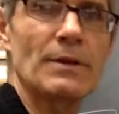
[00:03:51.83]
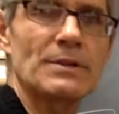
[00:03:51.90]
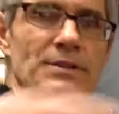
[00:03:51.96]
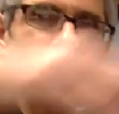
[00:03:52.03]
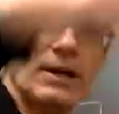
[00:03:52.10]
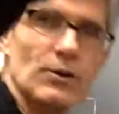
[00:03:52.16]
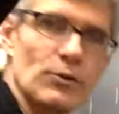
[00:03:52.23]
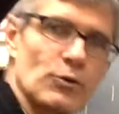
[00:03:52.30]
The
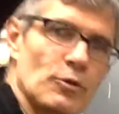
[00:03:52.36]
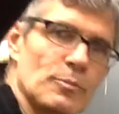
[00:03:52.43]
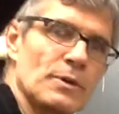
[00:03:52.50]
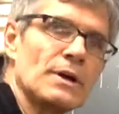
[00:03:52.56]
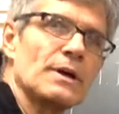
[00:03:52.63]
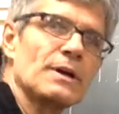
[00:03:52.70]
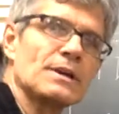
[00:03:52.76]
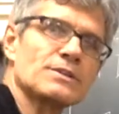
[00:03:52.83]
second group
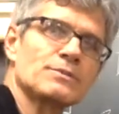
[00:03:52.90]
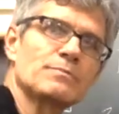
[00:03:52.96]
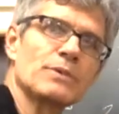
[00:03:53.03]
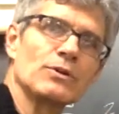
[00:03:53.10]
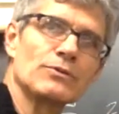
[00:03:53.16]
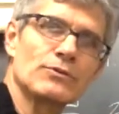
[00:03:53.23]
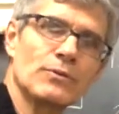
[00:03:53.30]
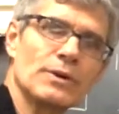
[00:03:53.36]
is
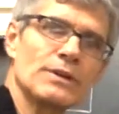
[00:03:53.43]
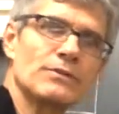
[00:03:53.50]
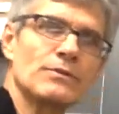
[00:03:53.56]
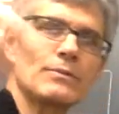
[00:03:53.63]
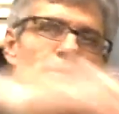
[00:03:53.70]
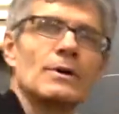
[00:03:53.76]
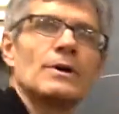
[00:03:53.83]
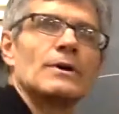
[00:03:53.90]
bill
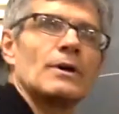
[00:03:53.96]
22.